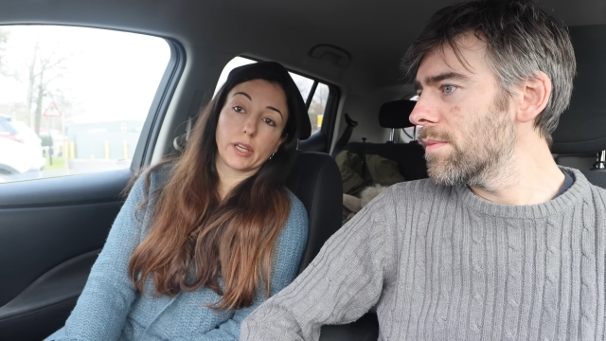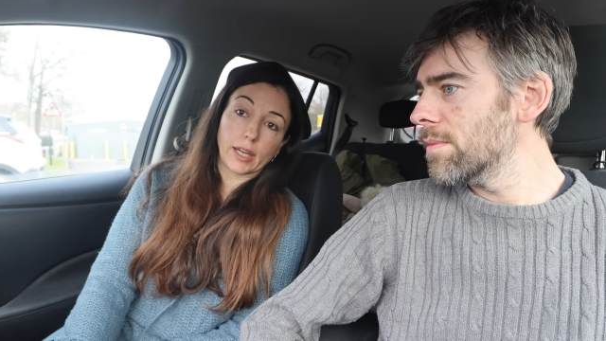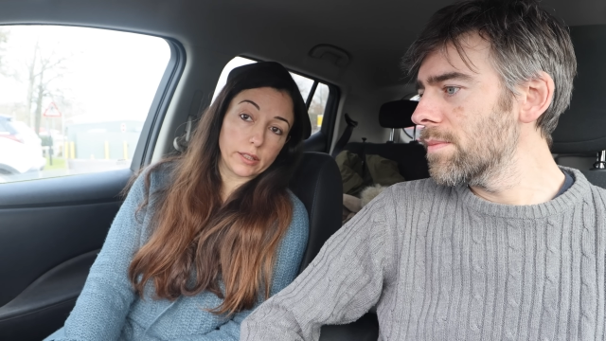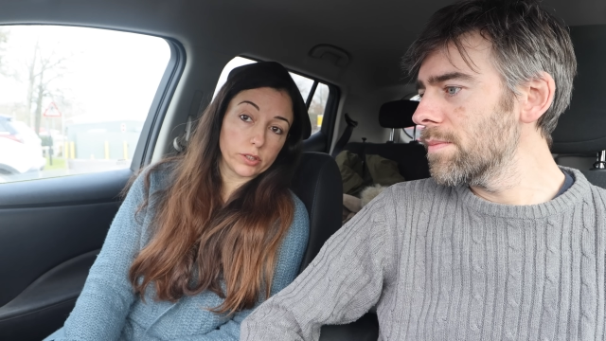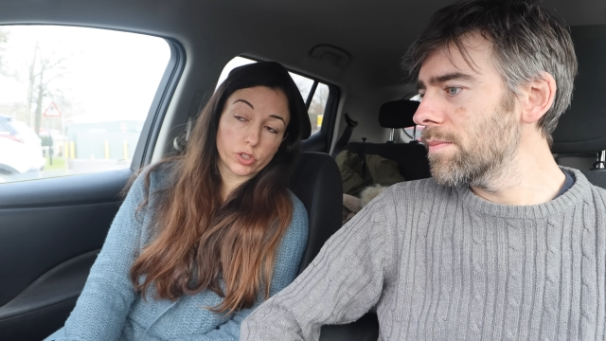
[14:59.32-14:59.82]
Speaker 1: the
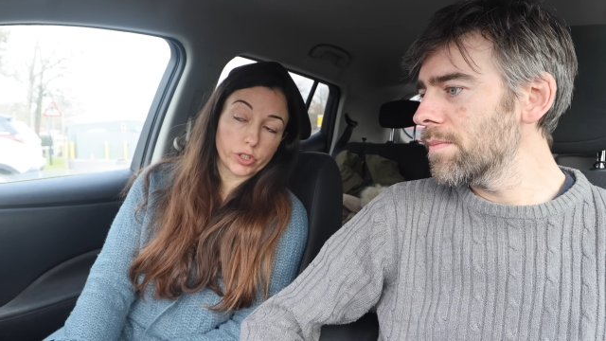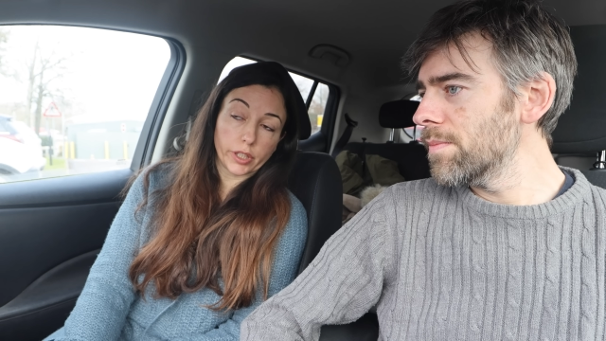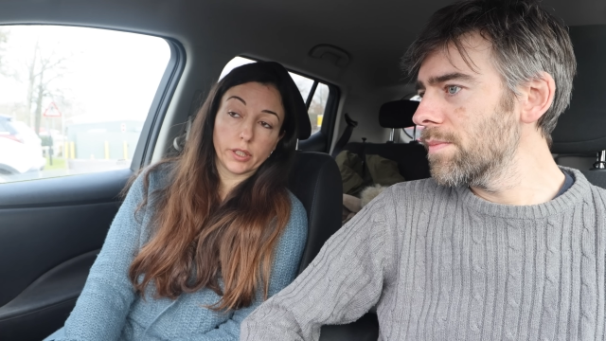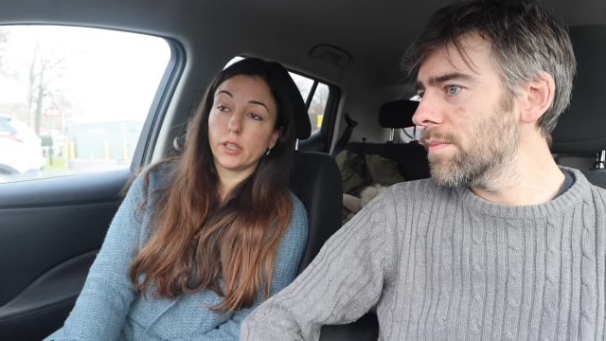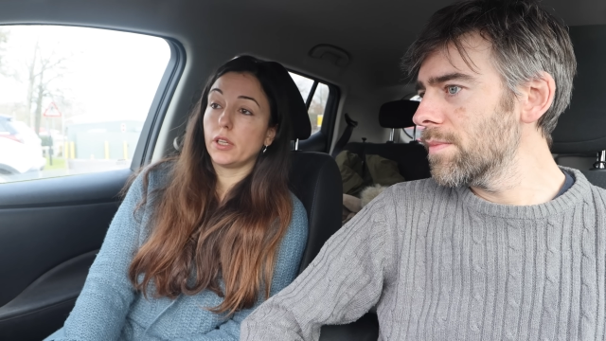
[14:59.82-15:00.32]

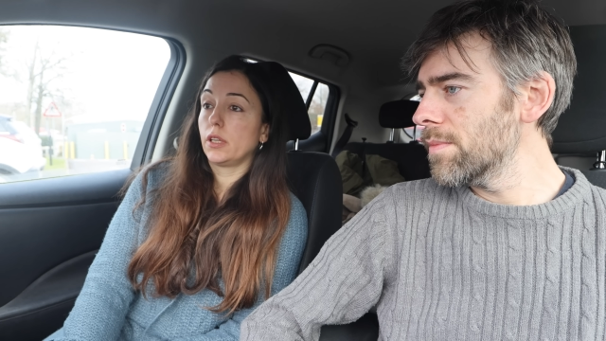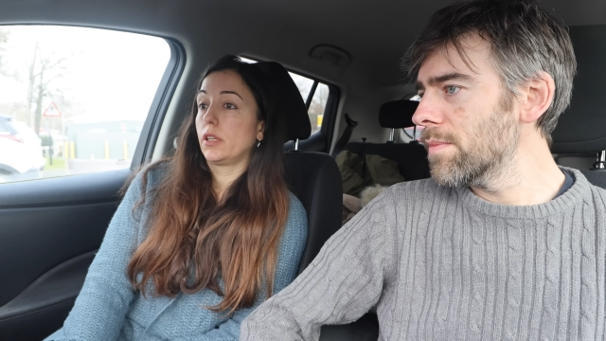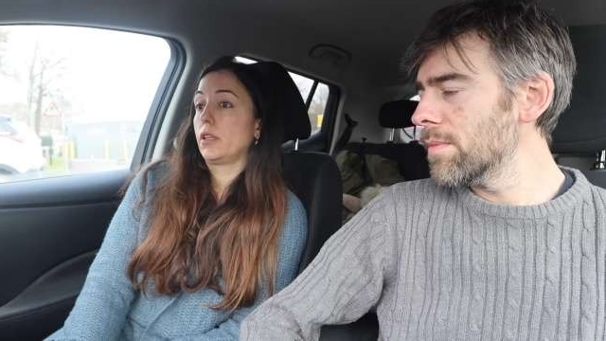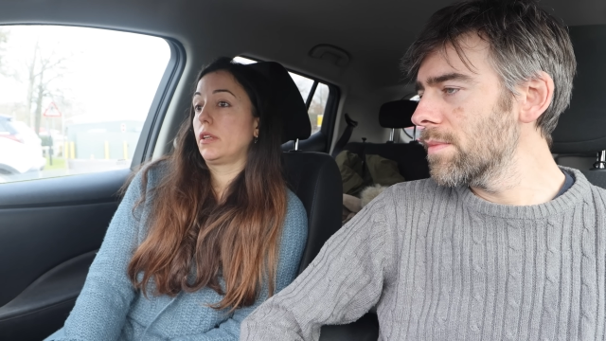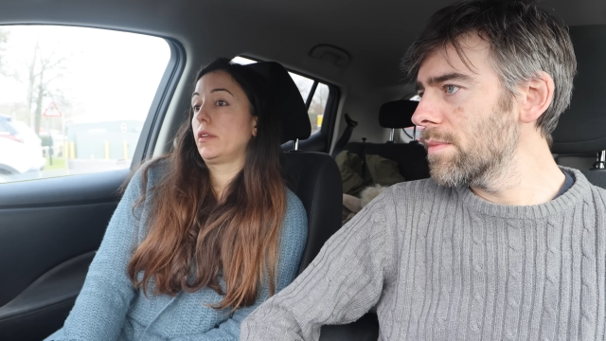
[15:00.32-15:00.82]
country.
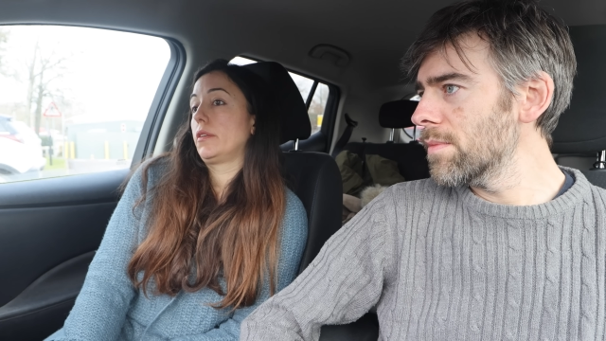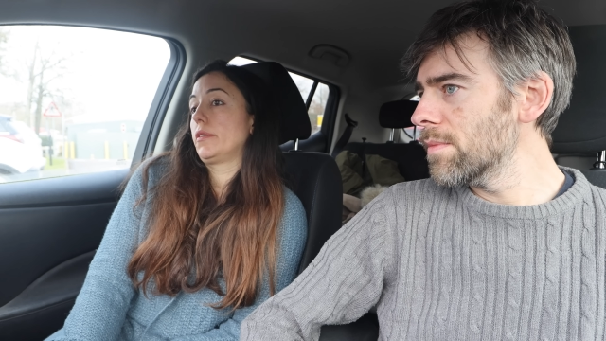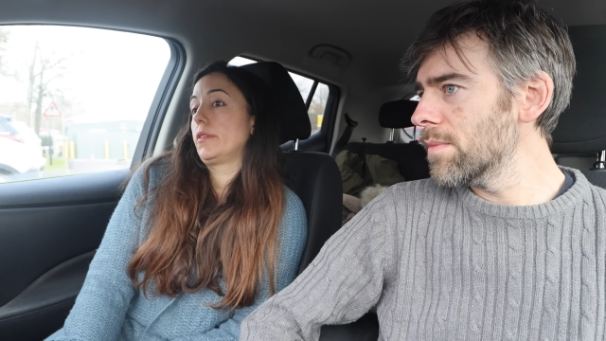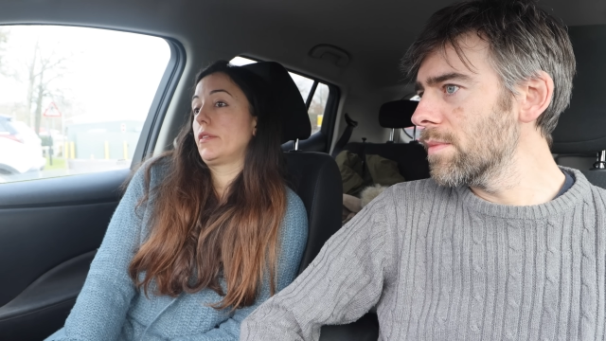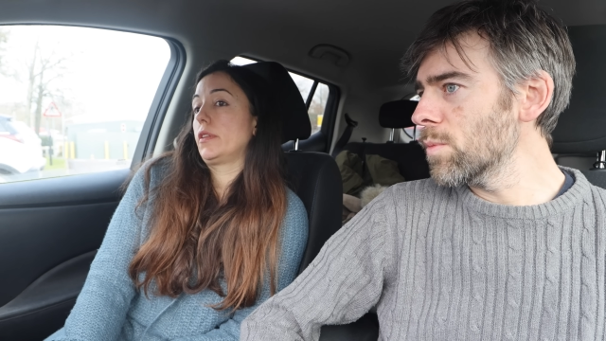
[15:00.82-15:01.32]

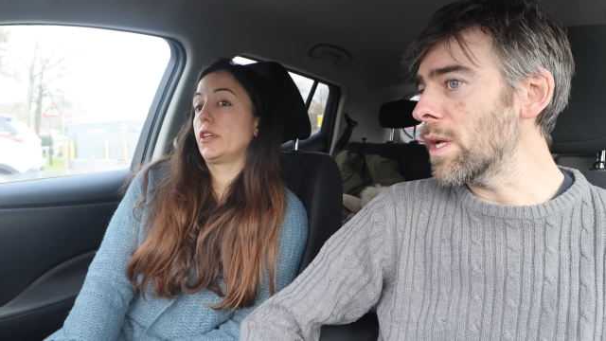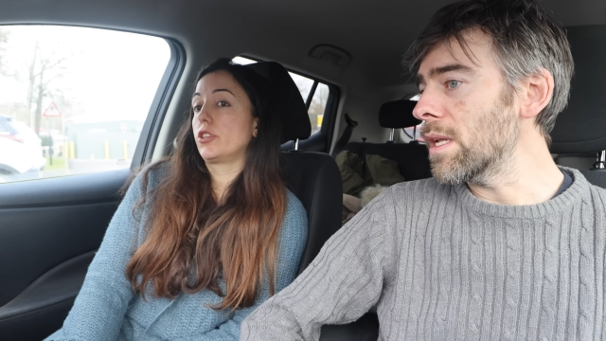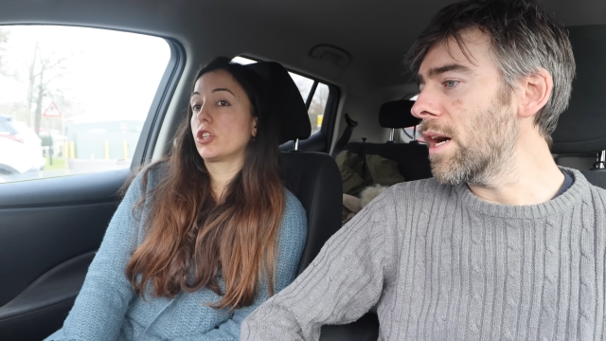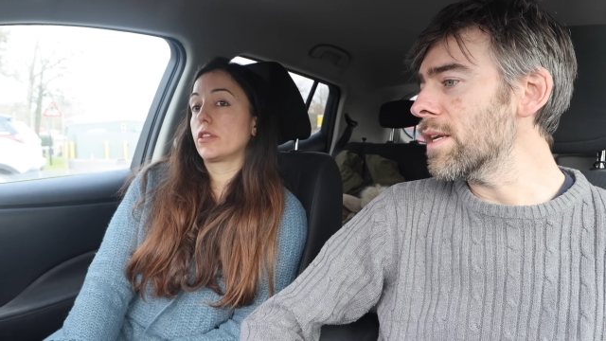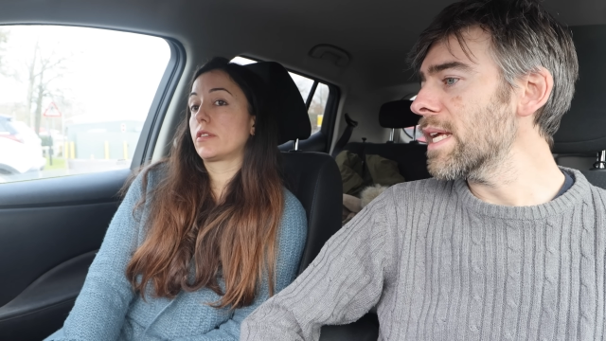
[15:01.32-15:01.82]
They're
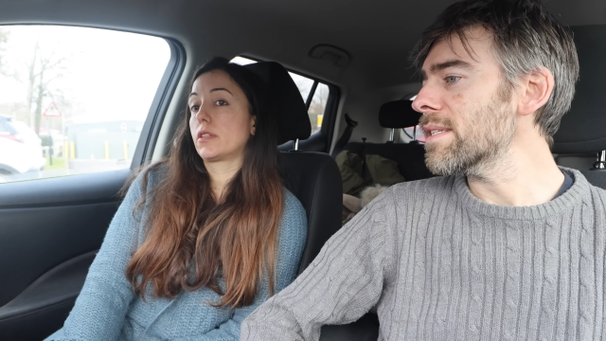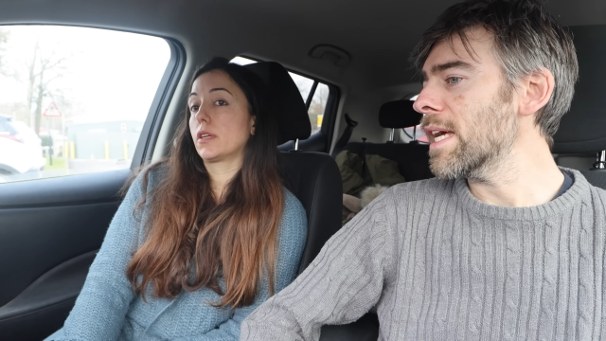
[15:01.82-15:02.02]
well, unless